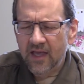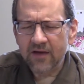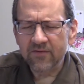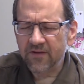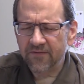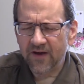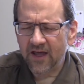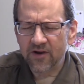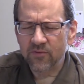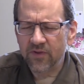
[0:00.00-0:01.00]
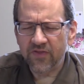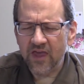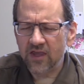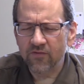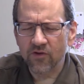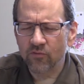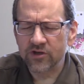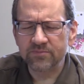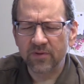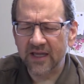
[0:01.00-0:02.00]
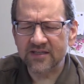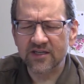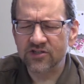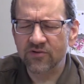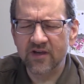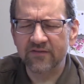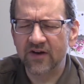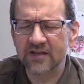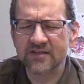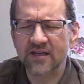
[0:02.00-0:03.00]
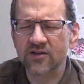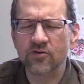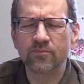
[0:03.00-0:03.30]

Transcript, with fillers: Heavenly Father, we thank you for the rich blessings you give us and you